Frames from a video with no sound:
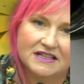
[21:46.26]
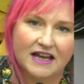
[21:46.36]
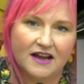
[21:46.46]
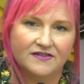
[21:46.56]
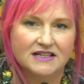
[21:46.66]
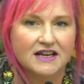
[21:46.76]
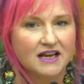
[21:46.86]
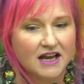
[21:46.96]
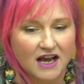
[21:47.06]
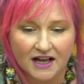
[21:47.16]
to the left.
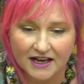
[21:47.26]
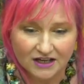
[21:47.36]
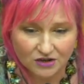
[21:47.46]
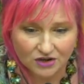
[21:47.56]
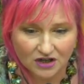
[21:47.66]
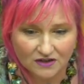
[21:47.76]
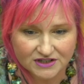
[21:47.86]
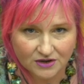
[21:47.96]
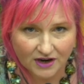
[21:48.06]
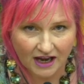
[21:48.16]
Either curve
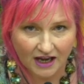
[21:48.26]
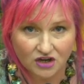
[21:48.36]
is okay.